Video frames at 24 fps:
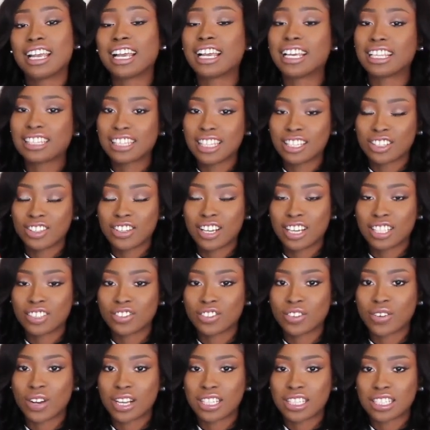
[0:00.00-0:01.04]
and thank you guys
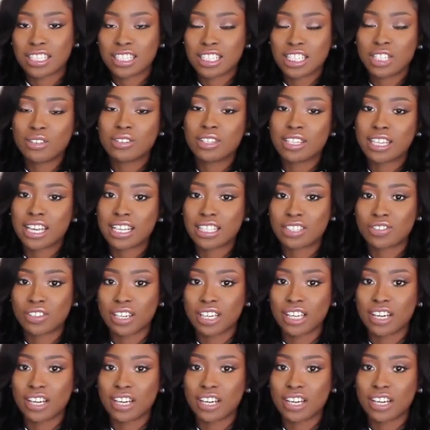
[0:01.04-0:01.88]
for watching. See you in the next